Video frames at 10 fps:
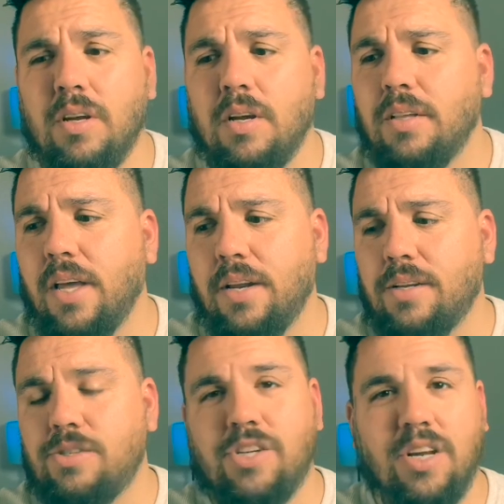that is
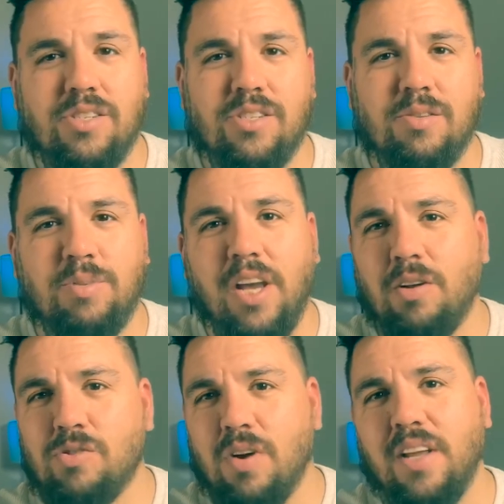chasing some tail,
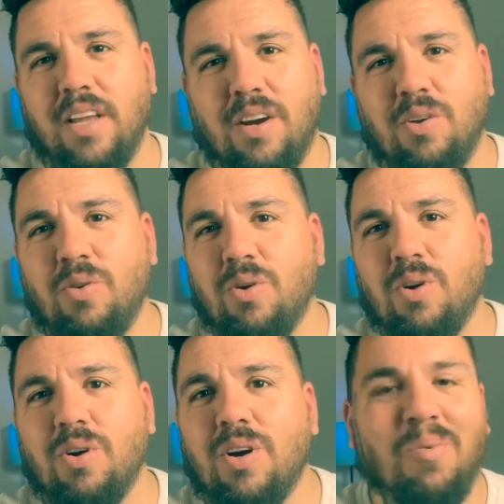trying to get a
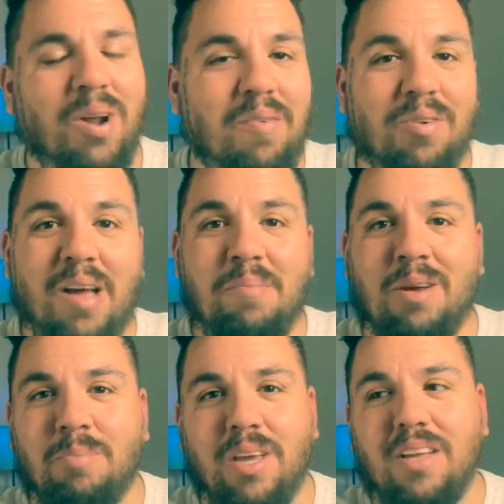cougar, whatever that may
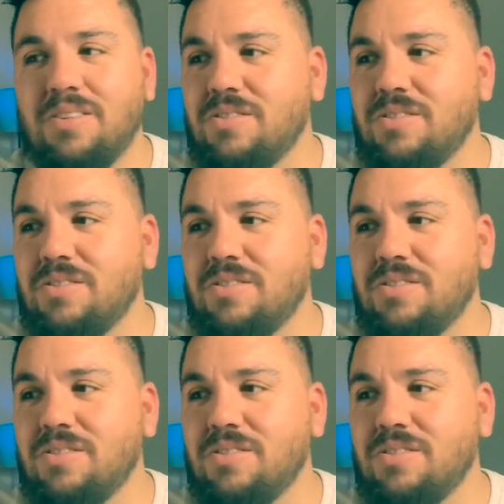be.